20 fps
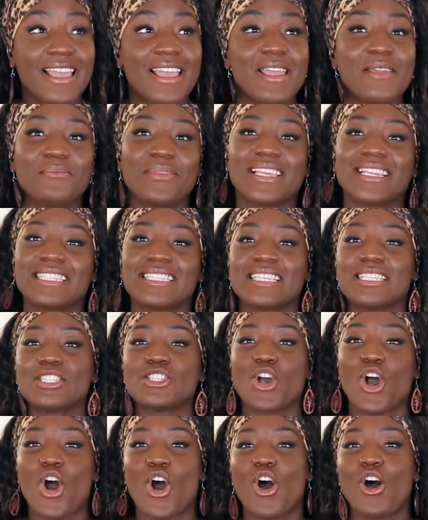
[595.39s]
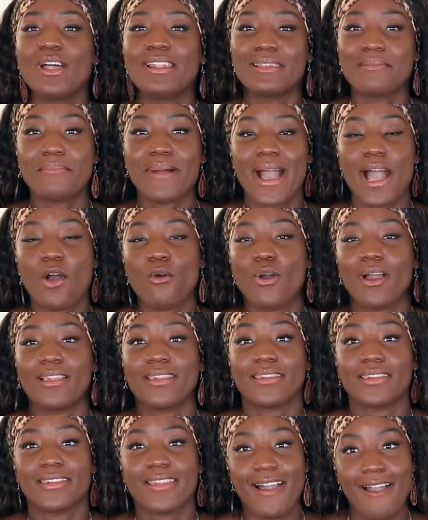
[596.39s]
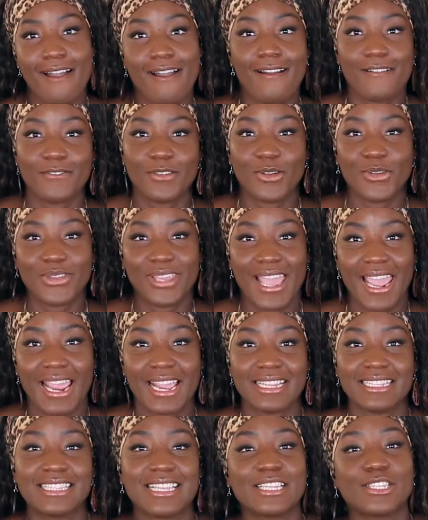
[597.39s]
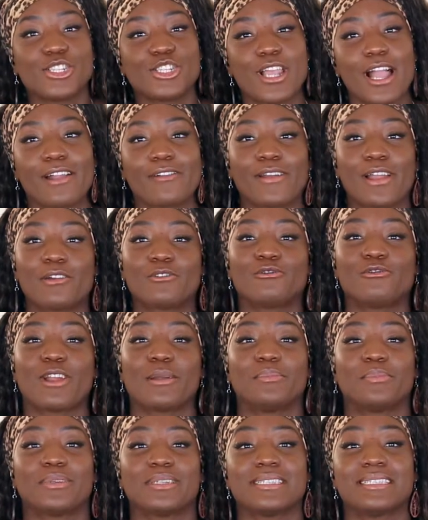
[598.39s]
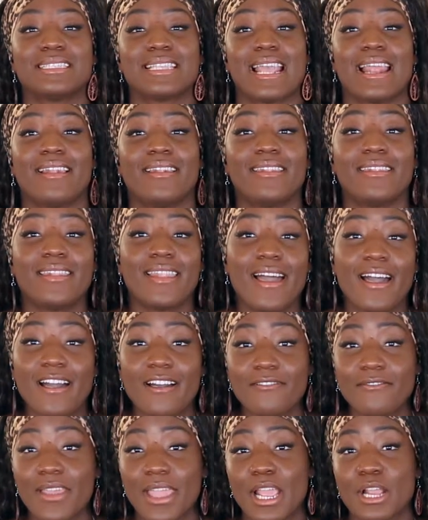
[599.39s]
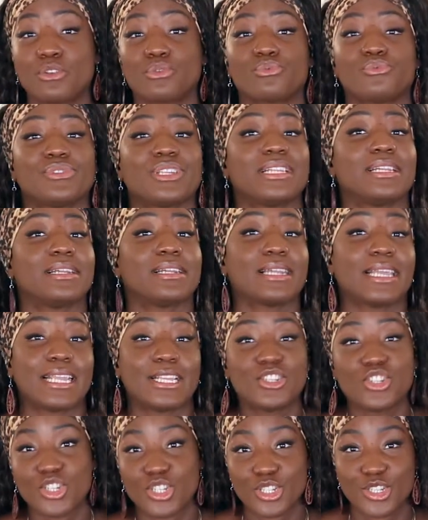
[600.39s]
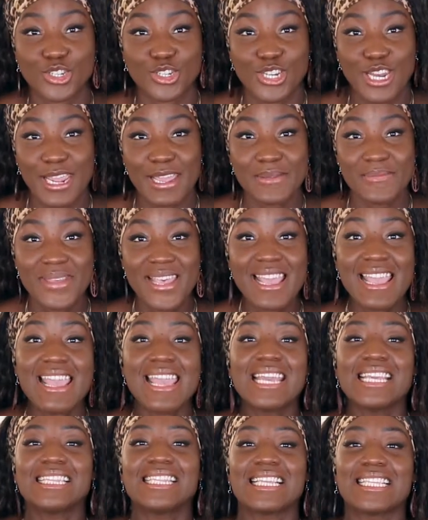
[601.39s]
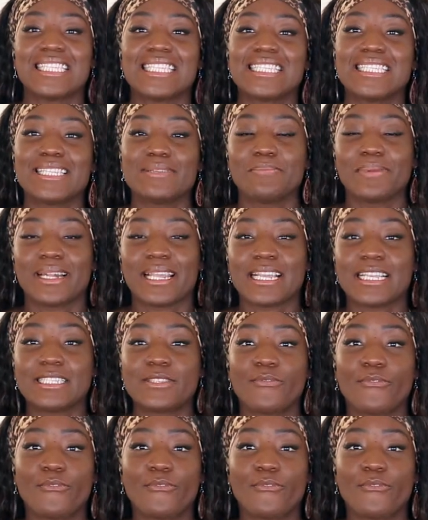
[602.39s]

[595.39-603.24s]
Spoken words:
because it's all about love, okay? This chakra represents love and relationship. This is the place